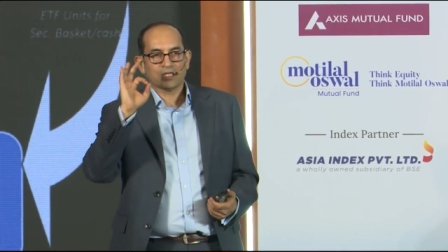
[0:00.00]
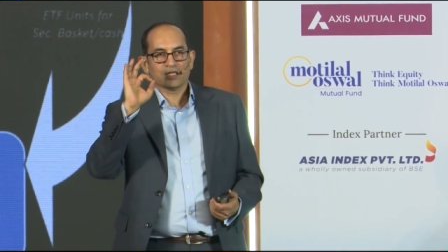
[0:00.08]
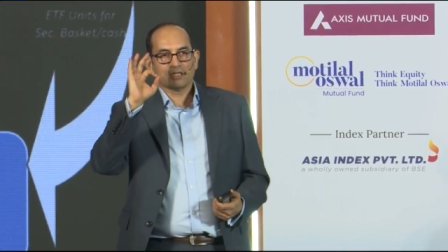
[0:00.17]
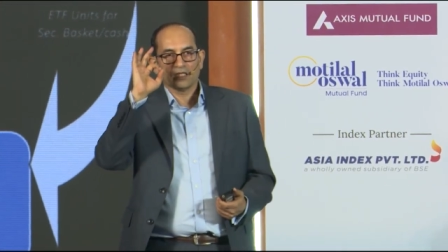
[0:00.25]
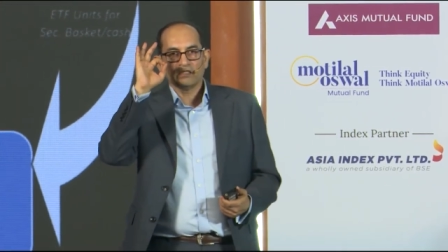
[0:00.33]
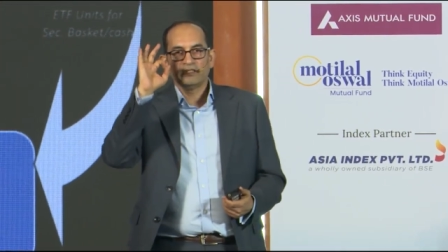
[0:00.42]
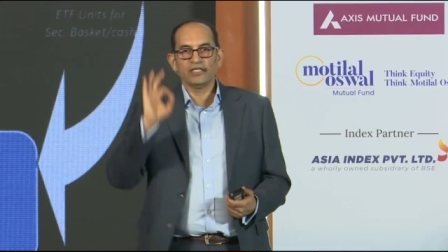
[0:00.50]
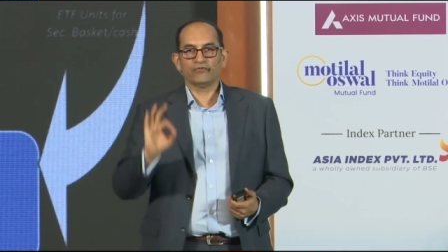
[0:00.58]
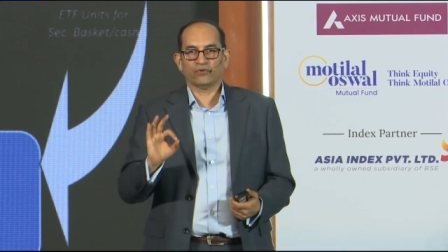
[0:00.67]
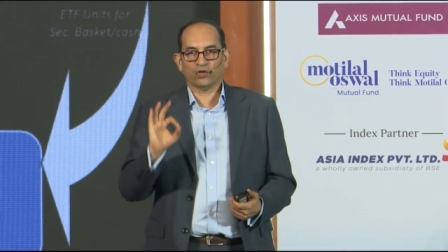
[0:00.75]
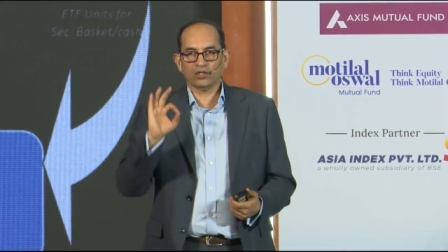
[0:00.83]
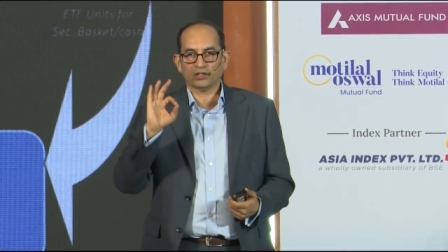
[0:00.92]
the
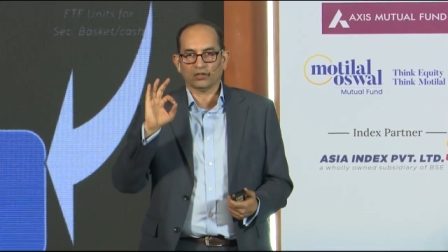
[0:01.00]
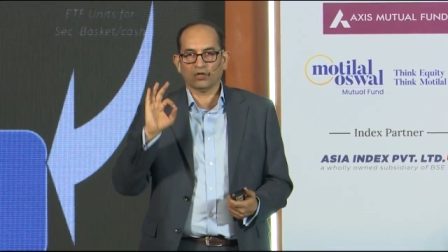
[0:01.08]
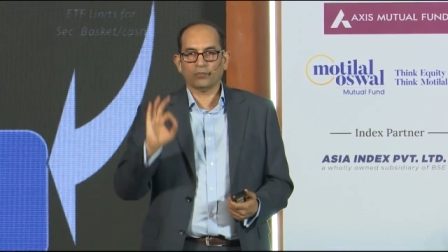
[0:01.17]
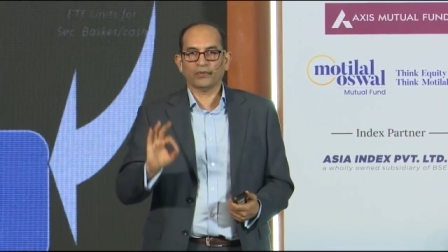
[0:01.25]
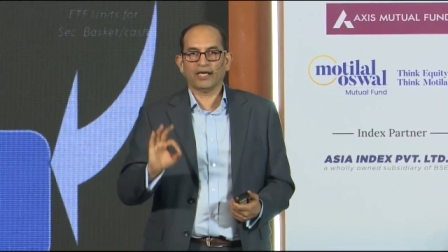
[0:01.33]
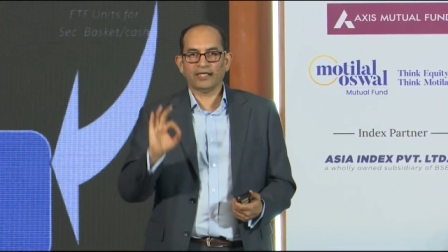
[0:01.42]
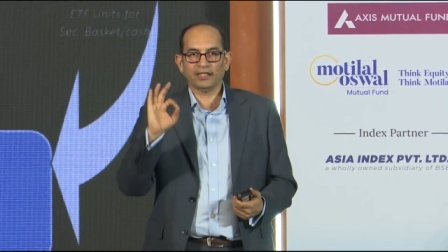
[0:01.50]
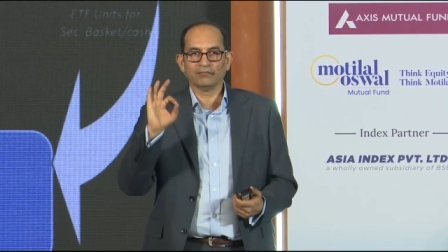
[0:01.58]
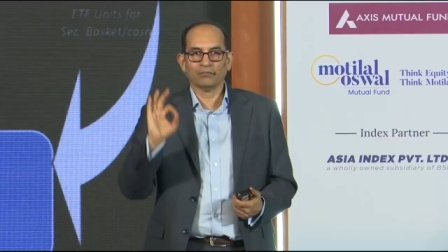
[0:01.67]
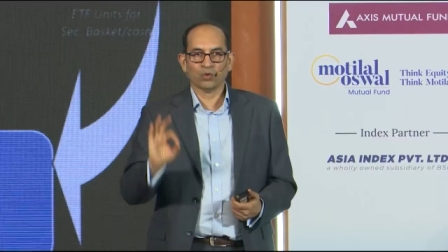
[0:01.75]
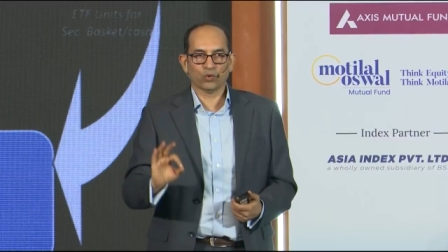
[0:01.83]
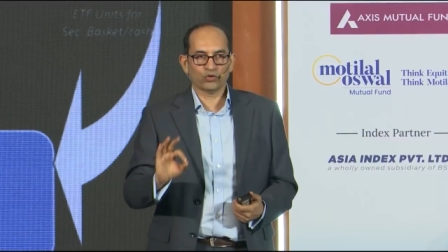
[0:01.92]
default operating
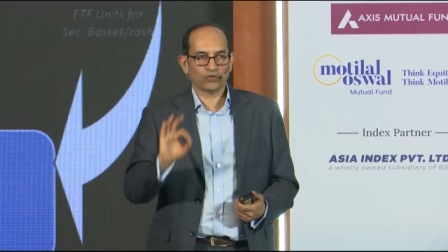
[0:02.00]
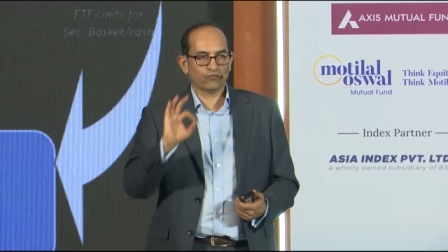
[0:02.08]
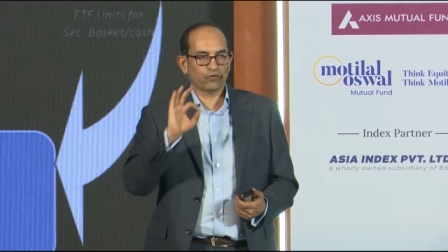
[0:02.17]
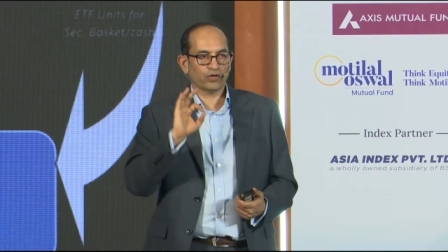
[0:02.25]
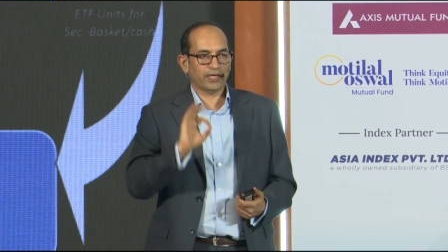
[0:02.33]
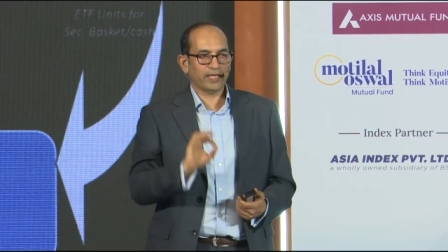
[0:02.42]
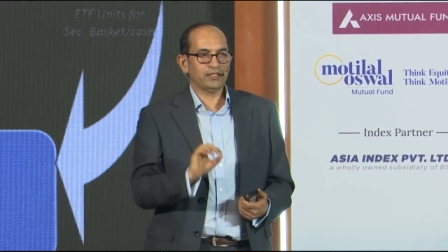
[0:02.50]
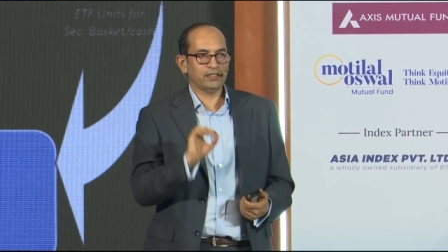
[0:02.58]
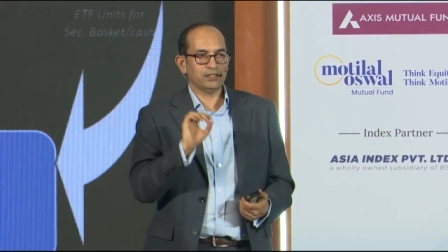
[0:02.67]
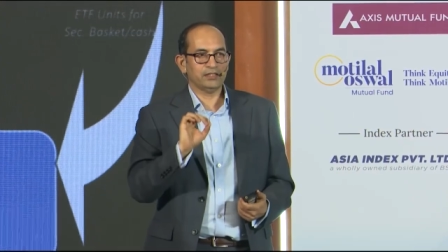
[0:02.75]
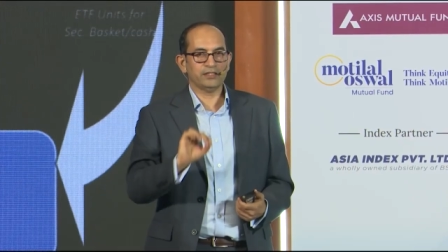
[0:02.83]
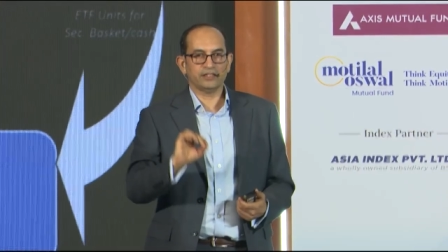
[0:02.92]
mode for any
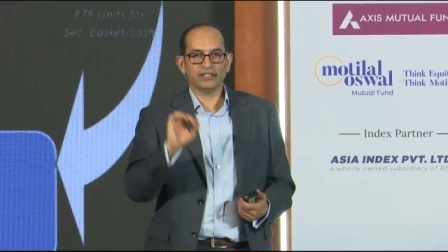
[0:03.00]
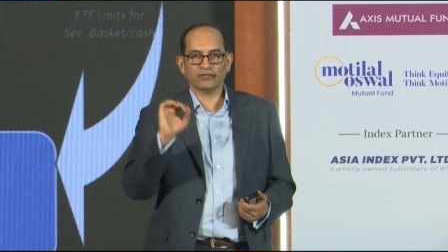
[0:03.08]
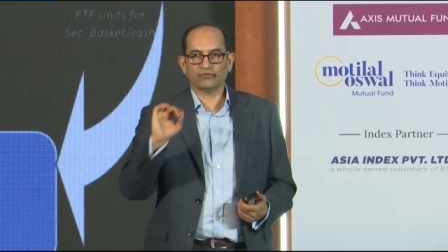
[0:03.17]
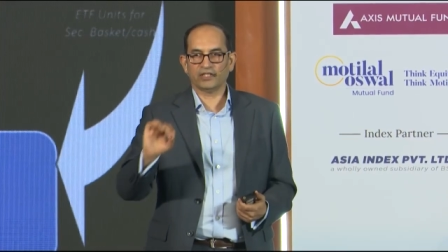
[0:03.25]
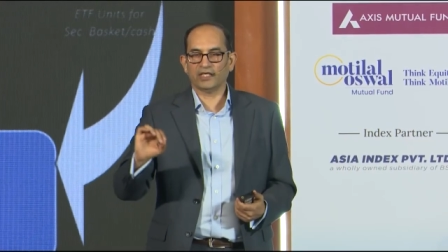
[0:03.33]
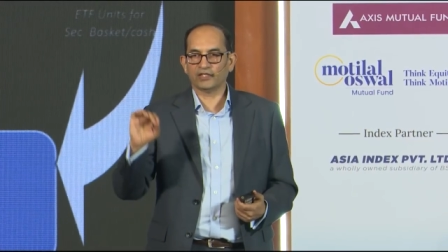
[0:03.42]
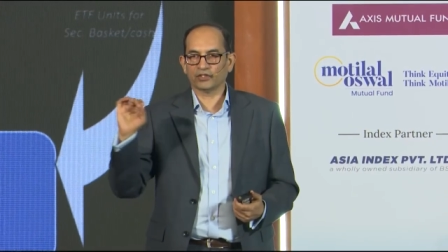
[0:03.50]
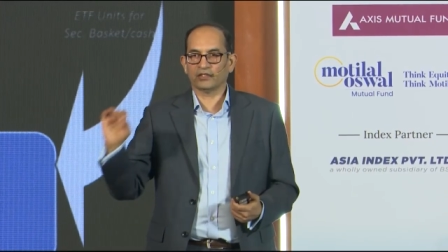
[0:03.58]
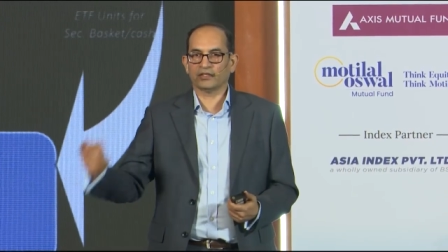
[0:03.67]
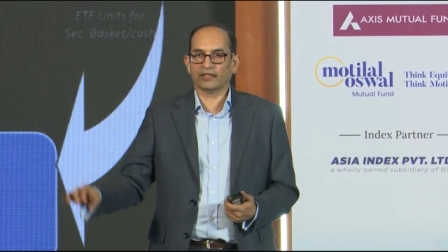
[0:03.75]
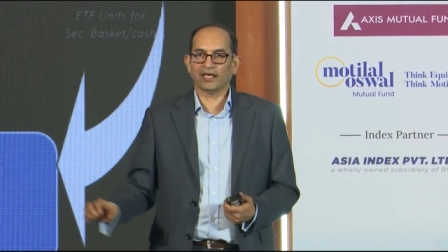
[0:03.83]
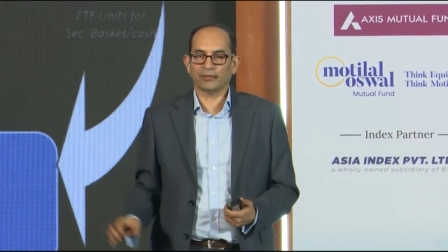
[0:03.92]
ETF creation and
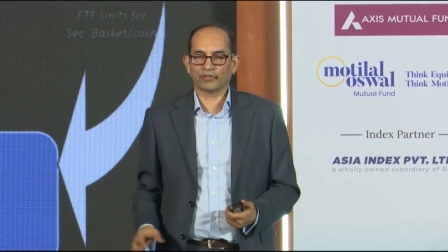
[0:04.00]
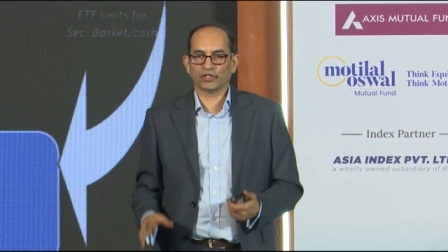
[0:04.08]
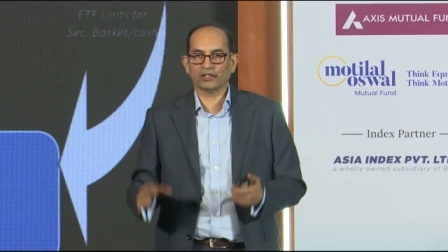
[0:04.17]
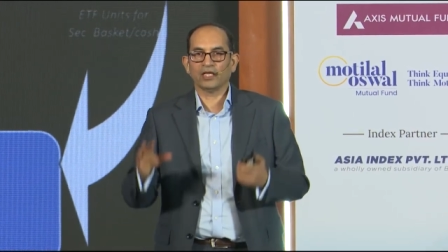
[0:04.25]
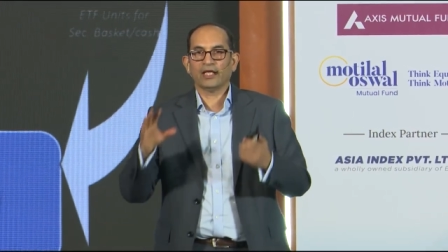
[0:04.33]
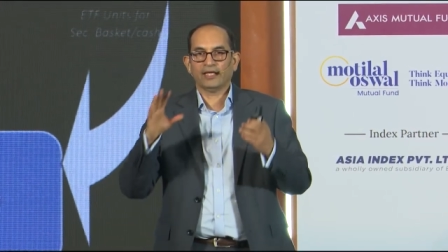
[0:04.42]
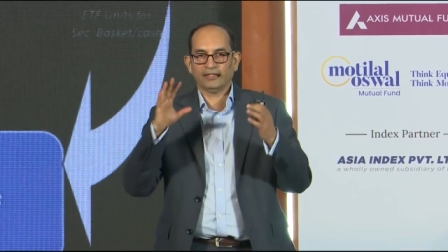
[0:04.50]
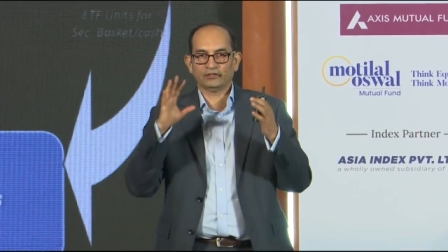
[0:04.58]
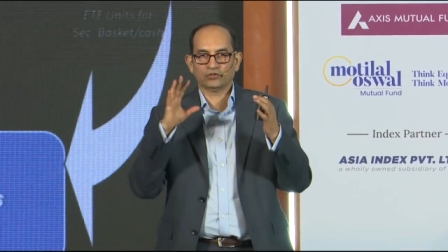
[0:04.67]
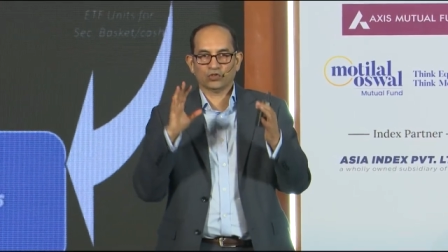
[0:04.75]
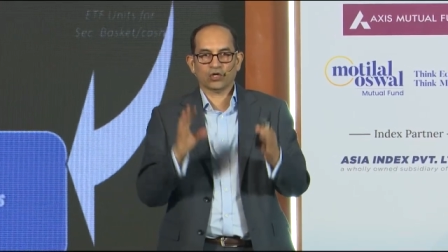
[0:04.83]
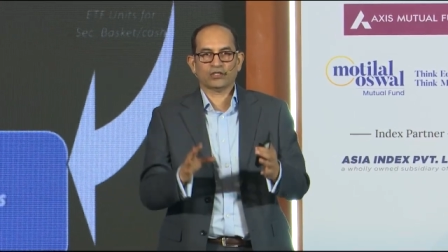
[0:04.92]
redemption is
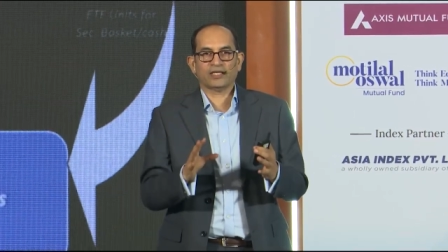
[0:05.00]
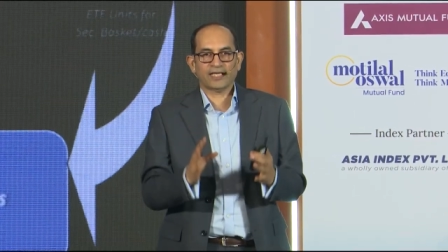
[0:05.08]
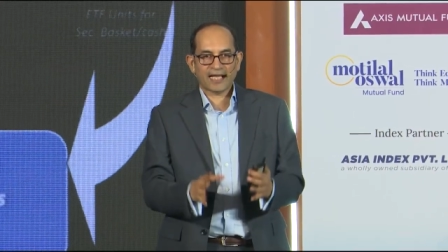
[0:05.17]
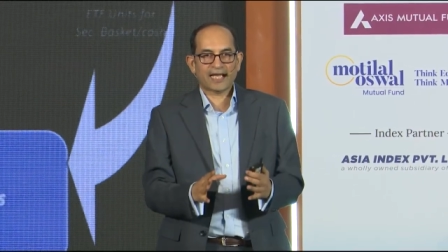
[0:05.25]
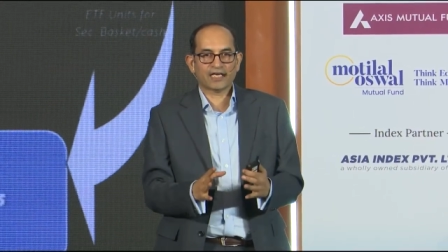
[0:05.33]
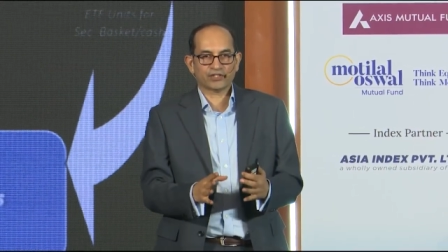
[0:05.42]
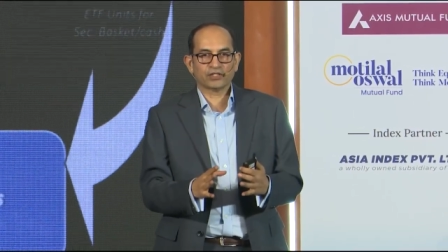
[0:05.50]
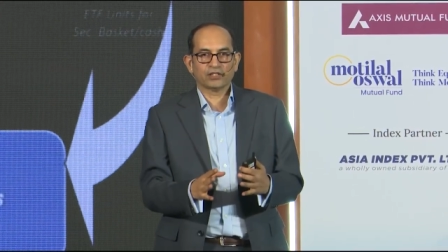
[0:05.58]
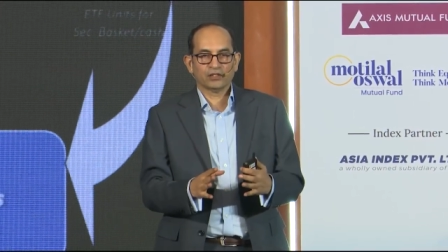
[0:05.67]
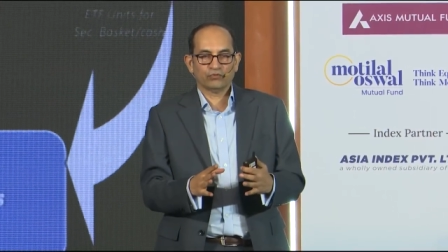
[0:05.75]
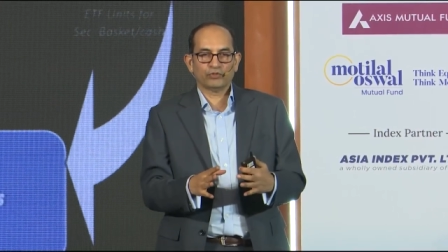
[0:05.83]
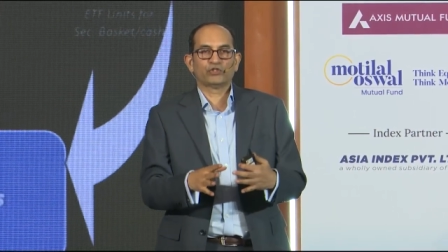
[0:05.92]
not cash,
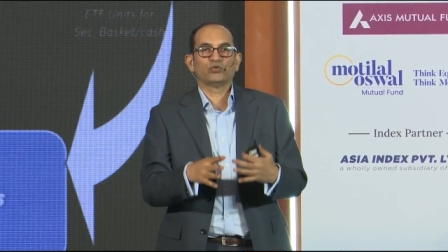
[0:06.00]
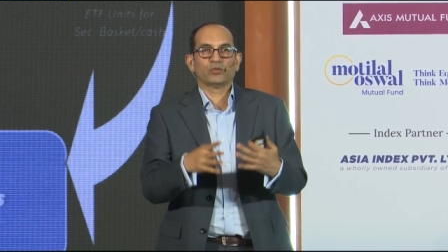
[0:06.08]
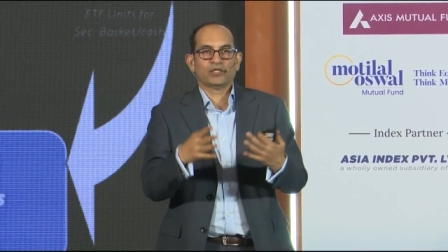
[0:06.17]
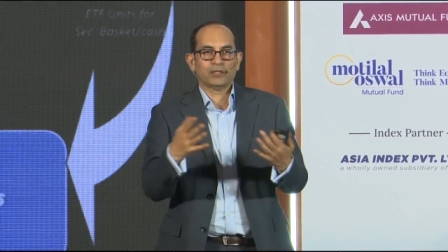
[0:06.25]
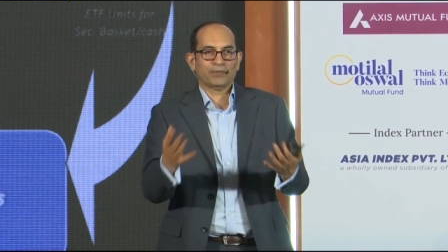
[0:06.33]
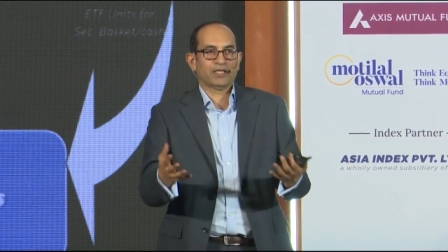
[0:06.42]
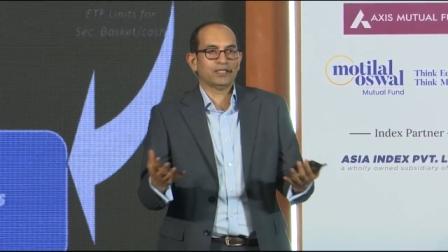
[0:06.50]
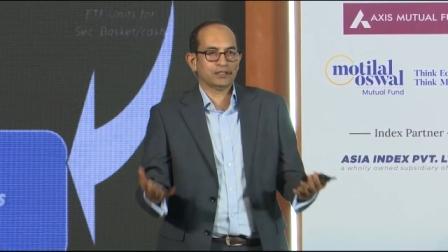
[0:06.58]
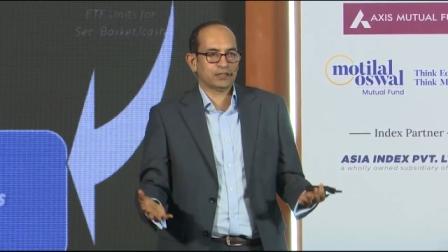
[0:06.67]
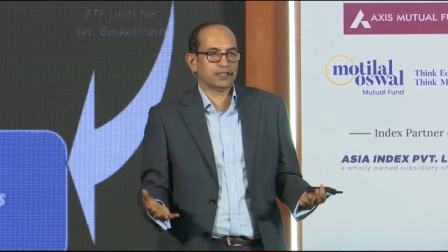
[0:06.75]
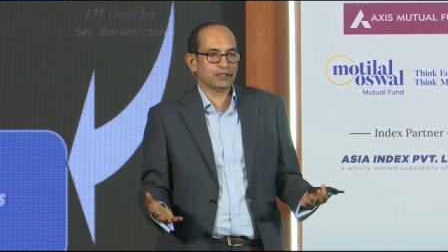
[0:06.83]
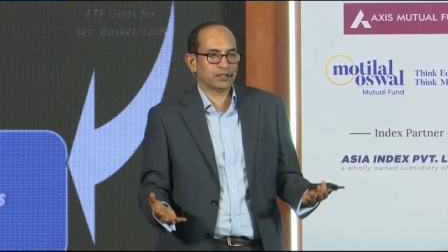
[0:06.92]
which you would typically
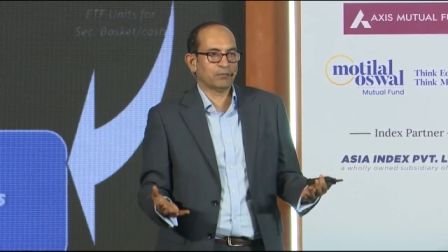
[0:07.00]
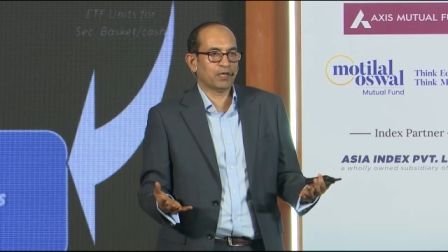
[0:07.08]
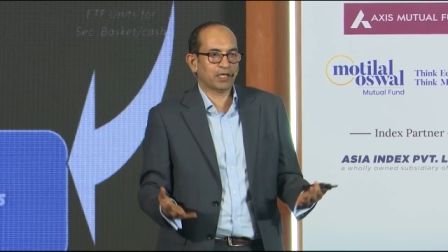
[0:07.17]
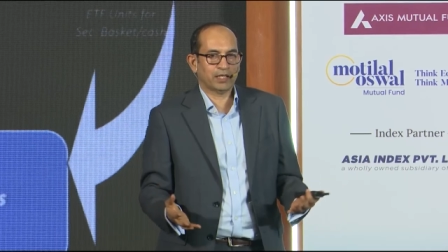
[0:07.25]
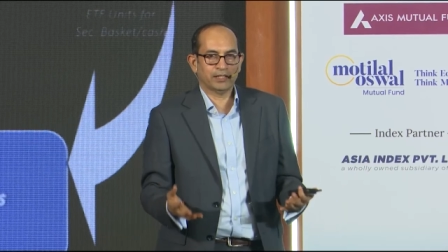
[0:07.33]
see in the market.